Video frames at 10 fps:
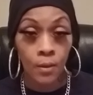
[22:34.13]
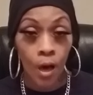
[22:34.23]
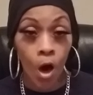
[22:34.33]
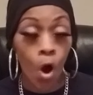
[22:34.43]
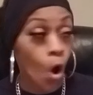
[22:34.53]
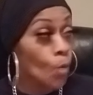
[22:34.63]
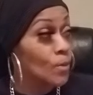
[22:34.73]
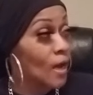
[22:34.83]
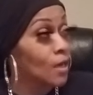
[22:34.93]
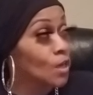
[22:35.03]
A home
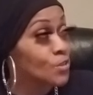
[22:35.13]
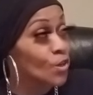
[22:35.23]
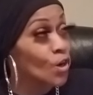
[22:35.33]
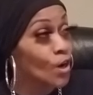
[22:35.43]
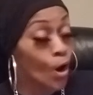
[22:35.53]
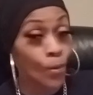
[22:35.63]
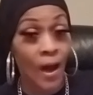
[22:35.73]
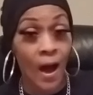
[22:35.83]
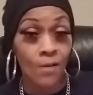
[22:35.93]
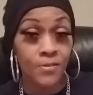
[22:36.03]
that looks good on the
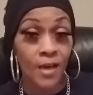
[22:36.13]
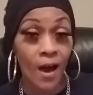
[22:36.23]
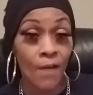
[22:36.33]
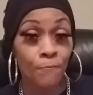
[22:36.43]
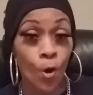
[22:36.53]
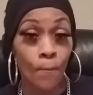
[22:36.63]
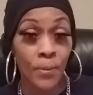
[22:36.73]
outside for